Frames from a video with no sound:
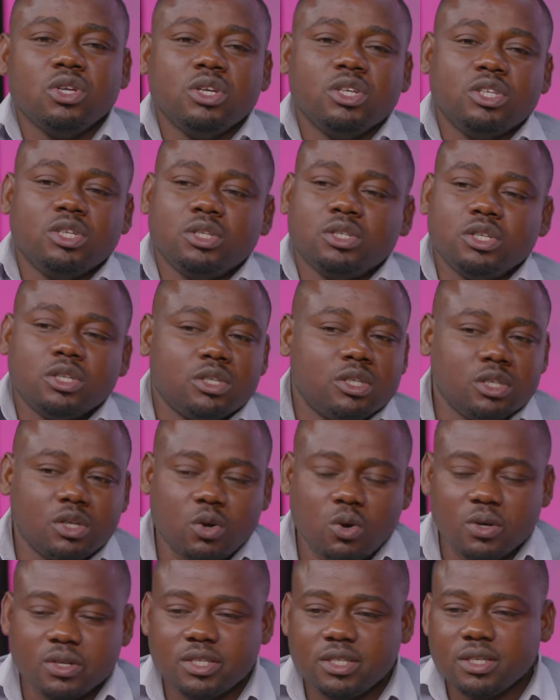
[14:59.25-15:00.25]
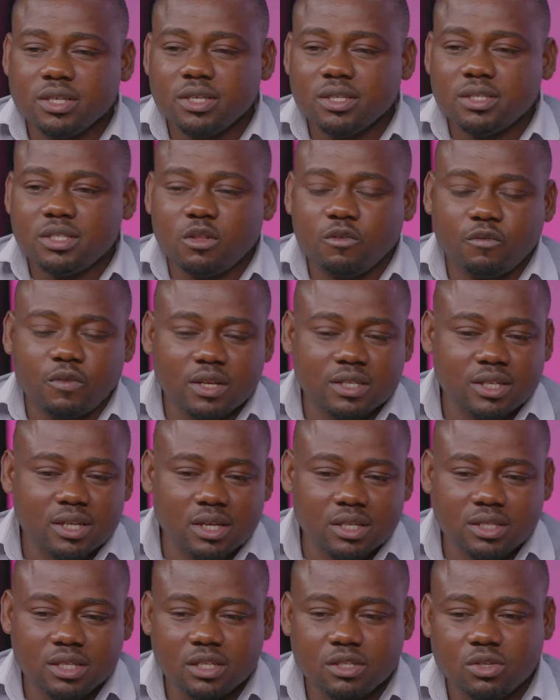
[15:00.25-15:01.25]
The courses, the
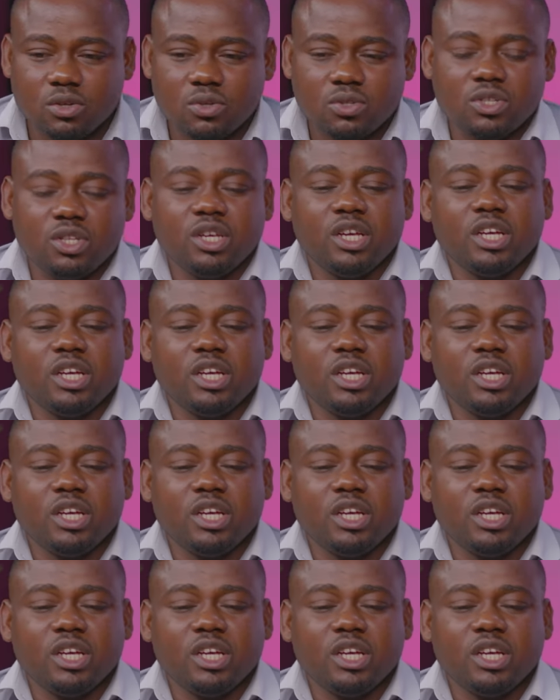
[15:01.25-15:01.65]
facilitators, the